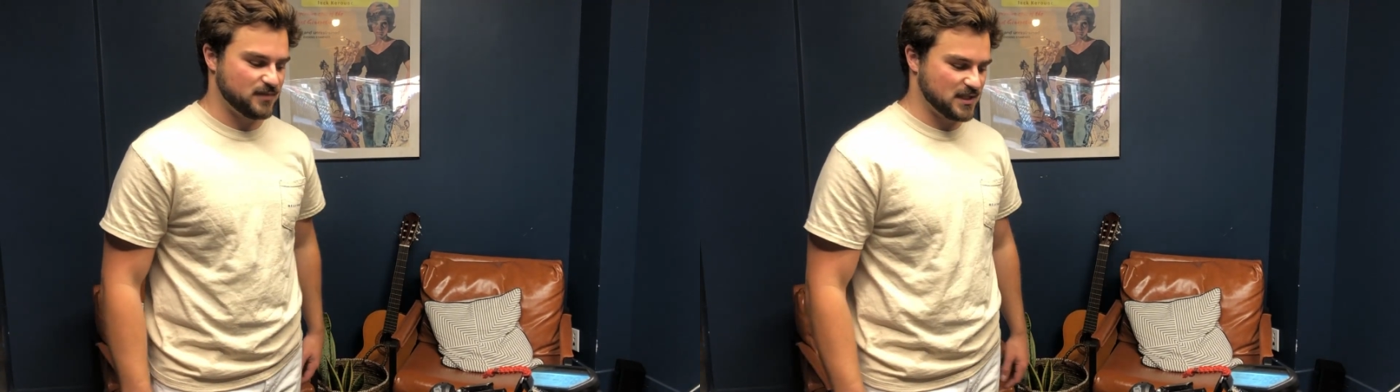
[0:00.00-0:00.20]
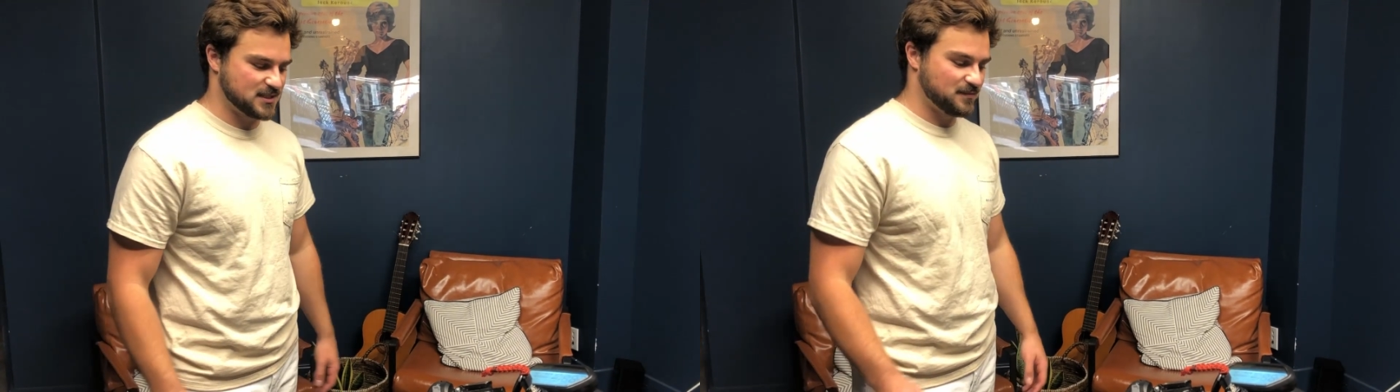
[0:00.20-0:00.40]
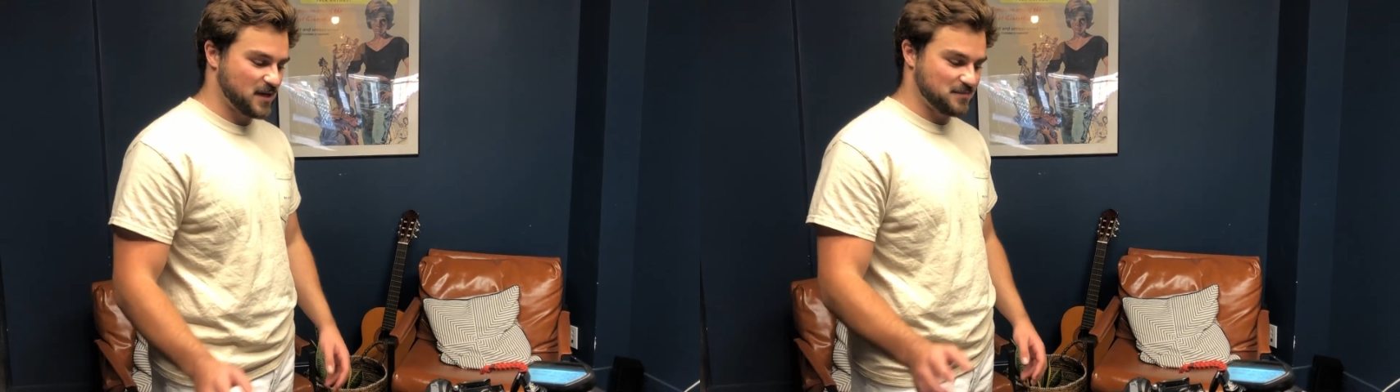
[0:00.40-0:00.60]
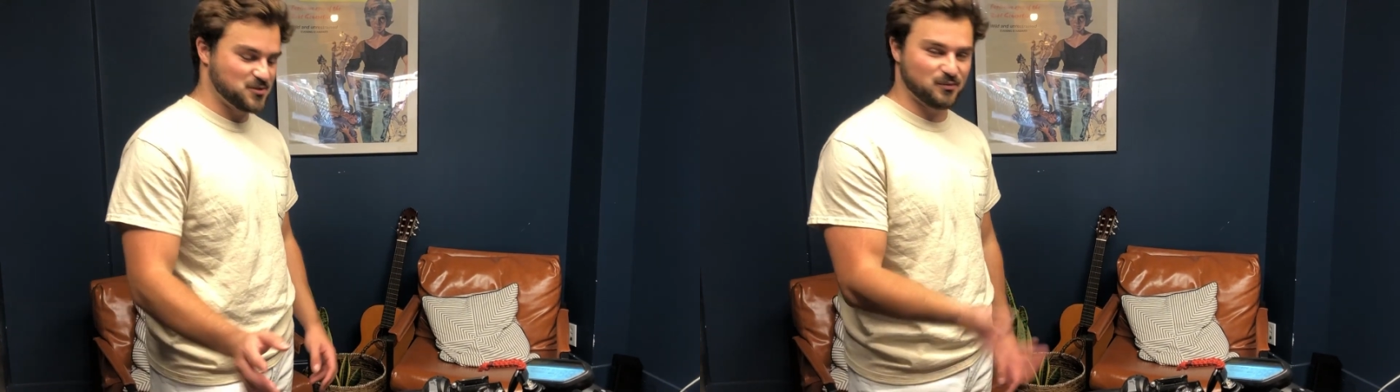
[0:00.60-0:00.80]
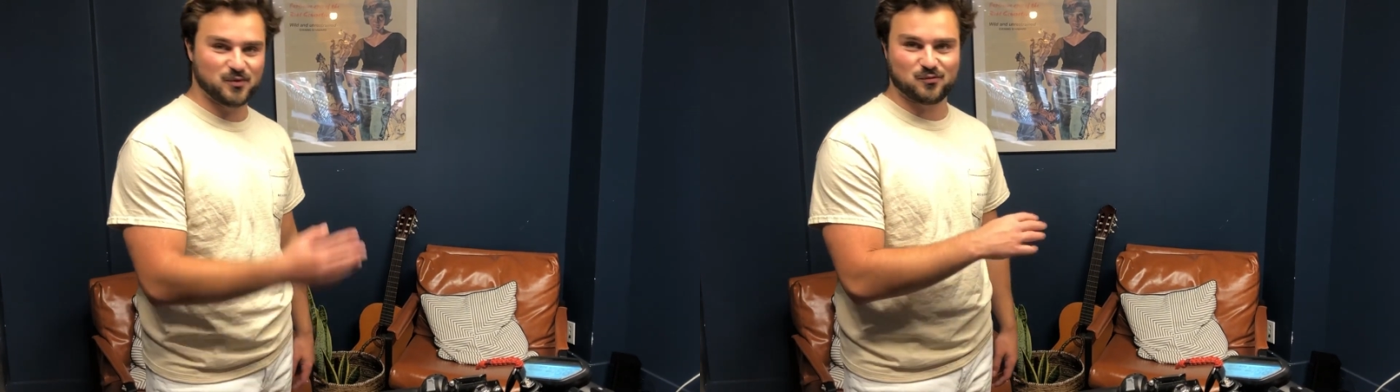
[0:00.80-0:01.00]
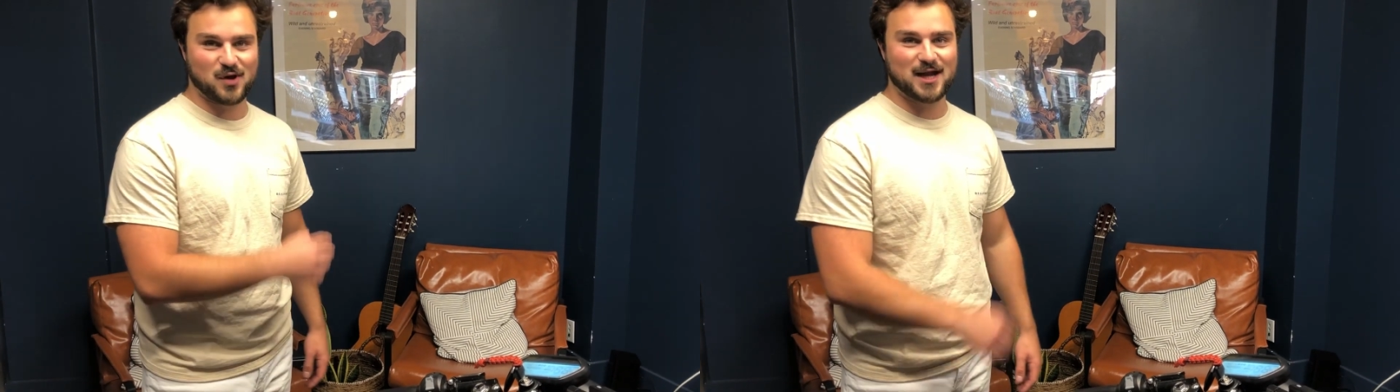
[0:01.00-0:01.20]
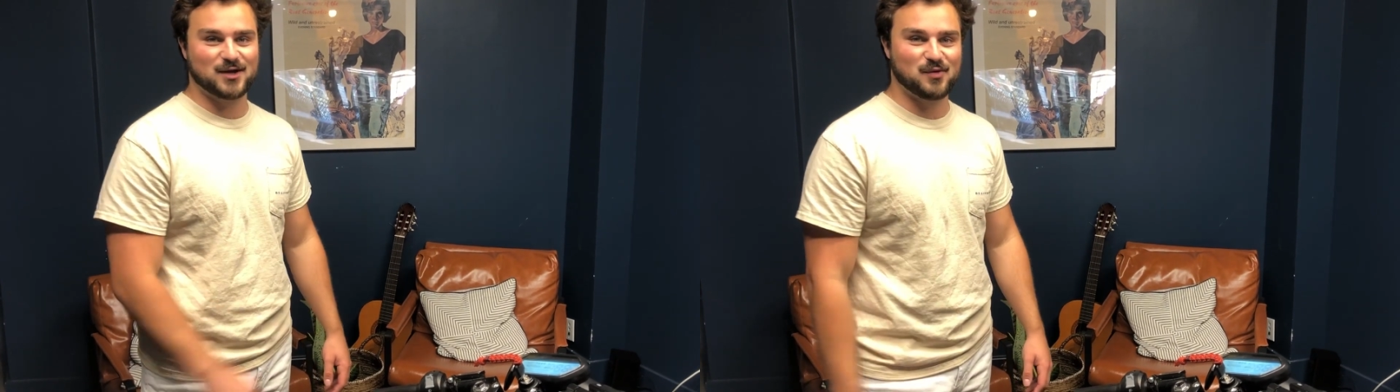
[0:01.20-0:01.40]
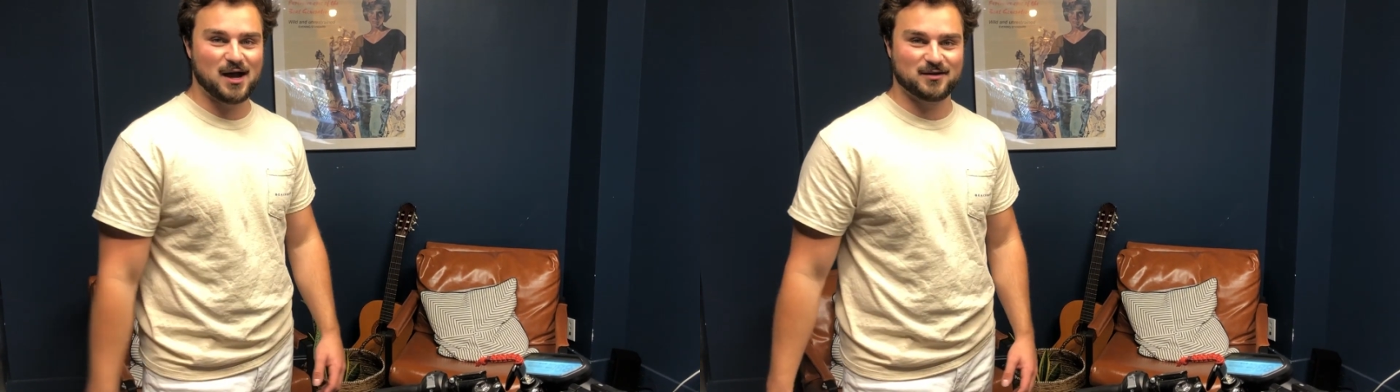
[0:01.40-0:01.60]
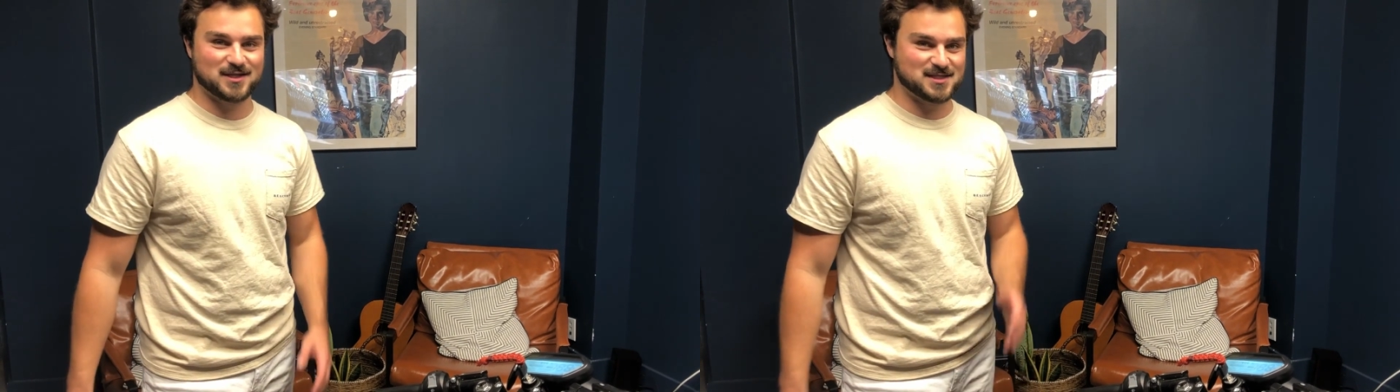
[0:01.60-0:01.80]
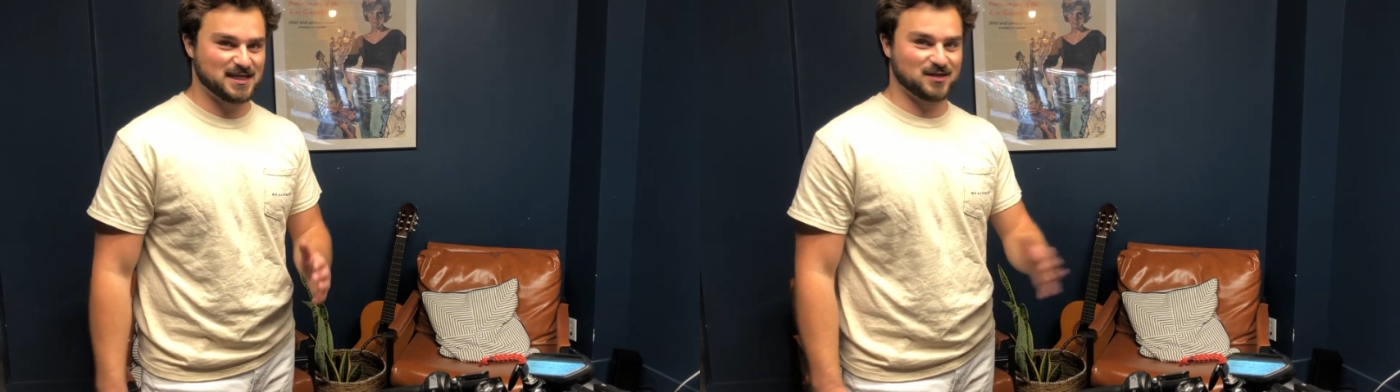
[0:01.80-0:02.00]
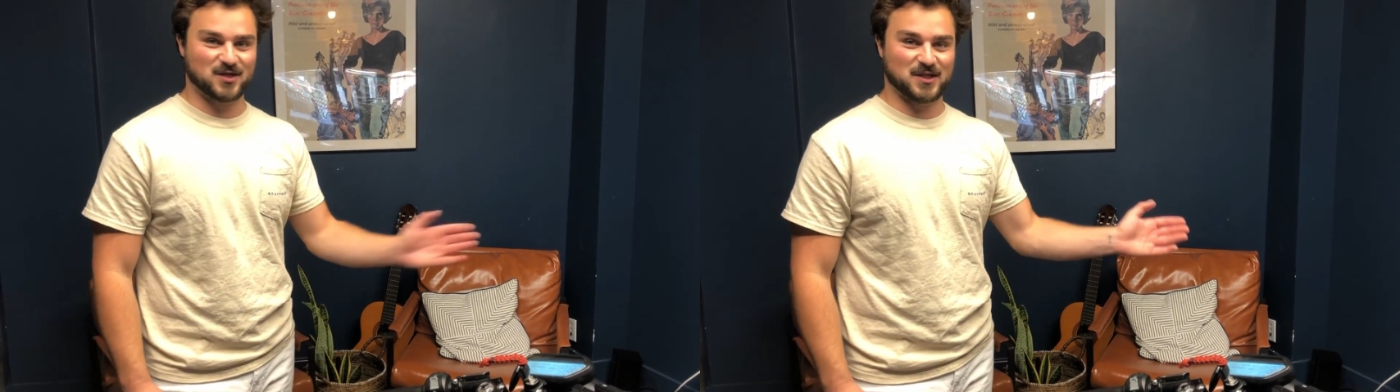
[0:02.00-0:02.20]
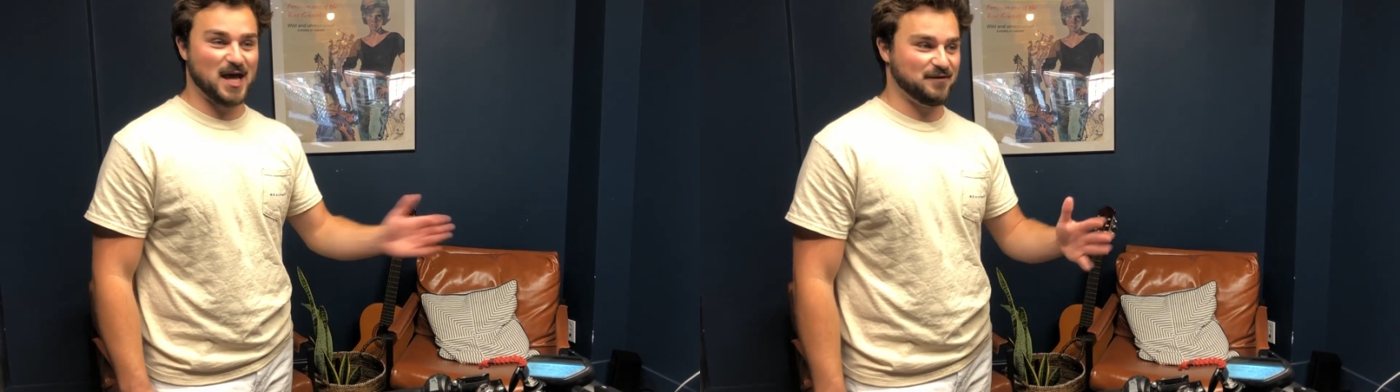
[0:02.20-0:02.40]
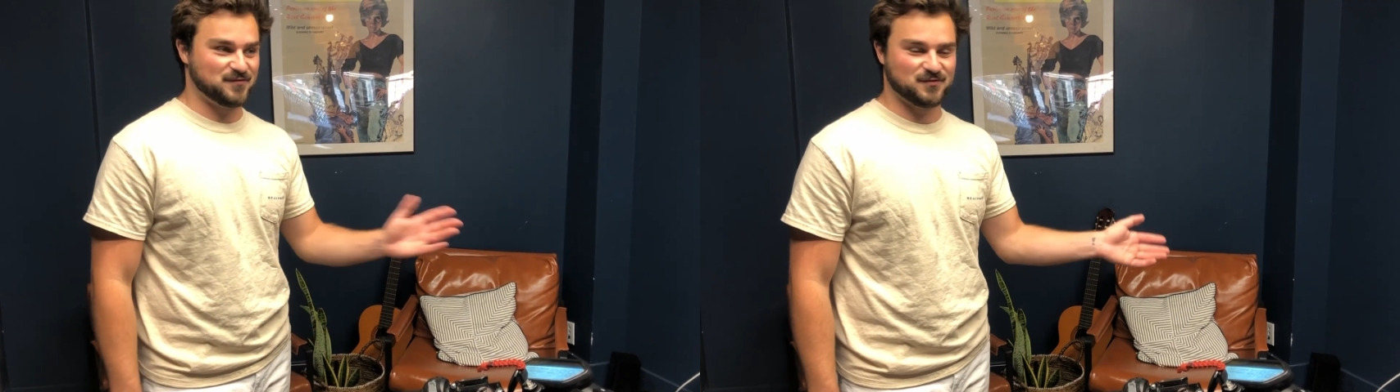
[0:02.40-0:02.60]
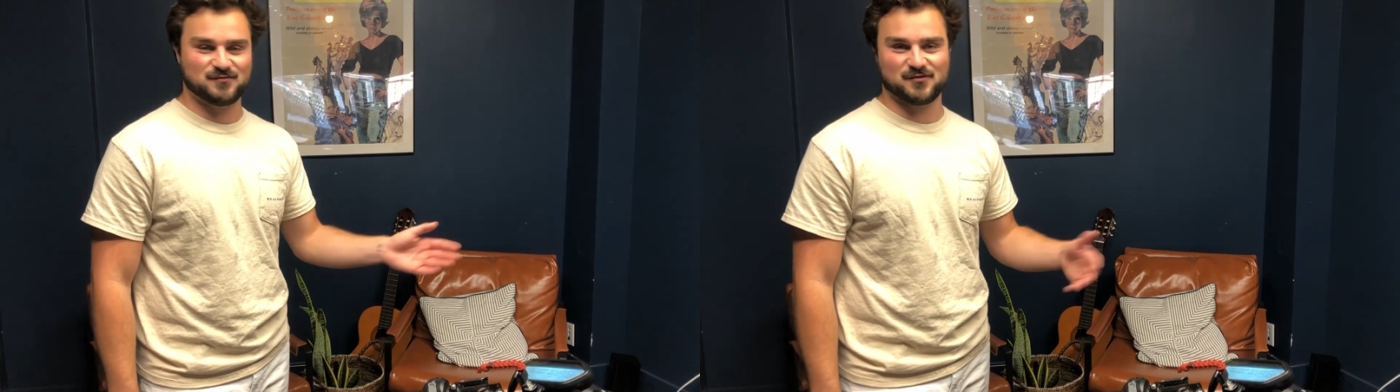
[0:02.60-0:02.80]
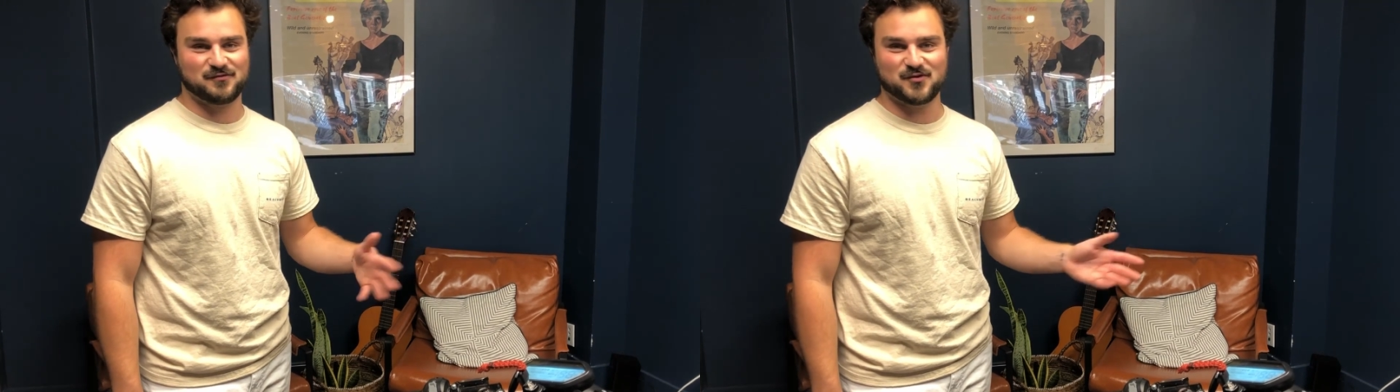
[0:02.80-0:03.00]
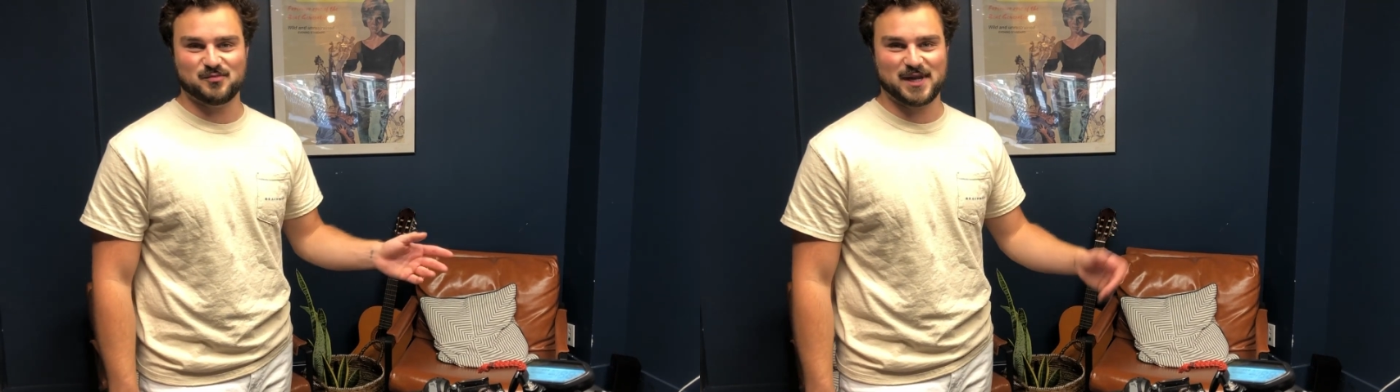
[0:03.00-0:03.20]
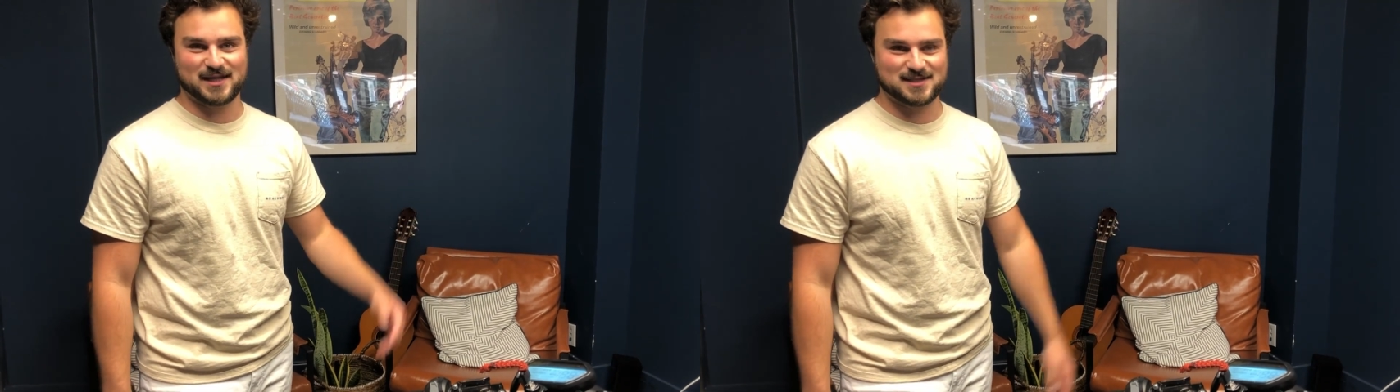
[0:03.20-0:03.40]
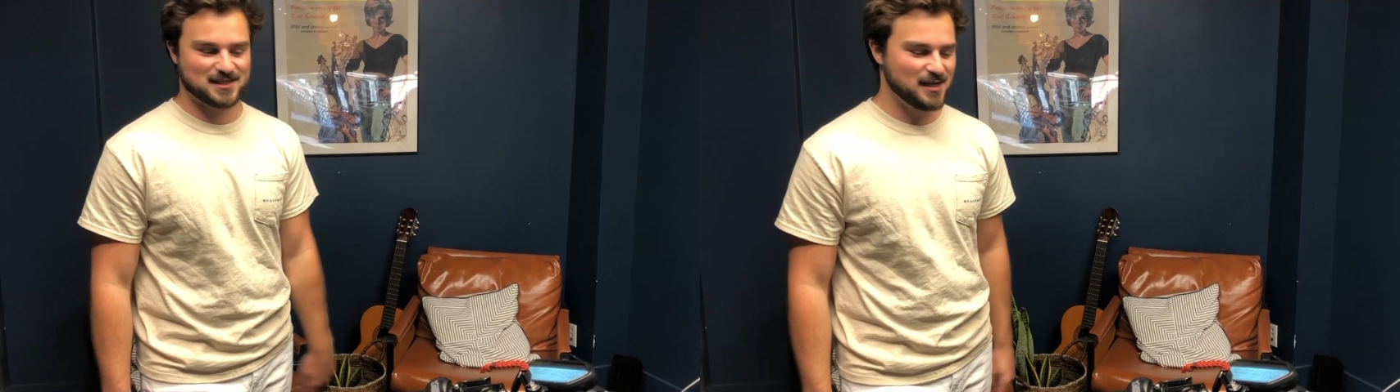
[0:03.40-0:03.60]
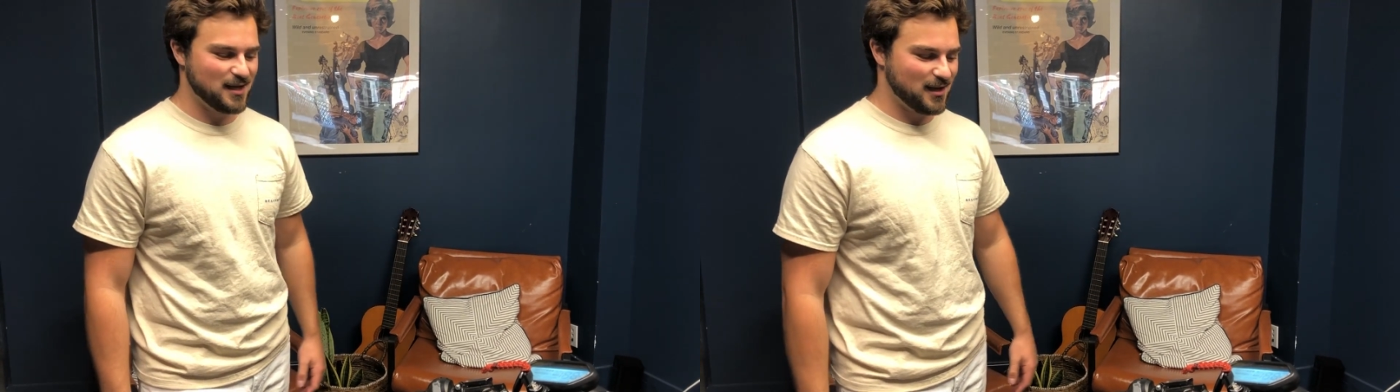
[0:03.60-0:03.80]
because sometimes you'll be riding around and signaling left for a few minutes